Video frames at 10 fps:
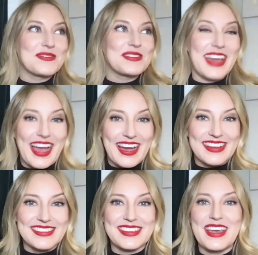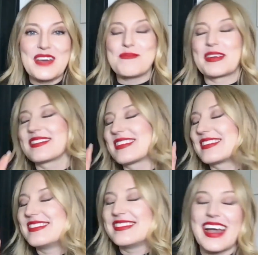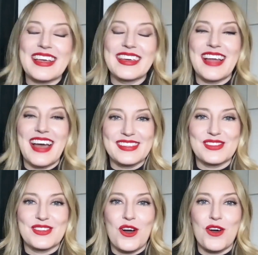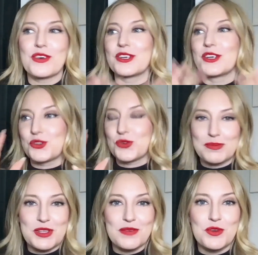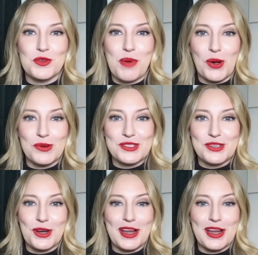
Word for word: to ask because the second I saw the trip to the moon poster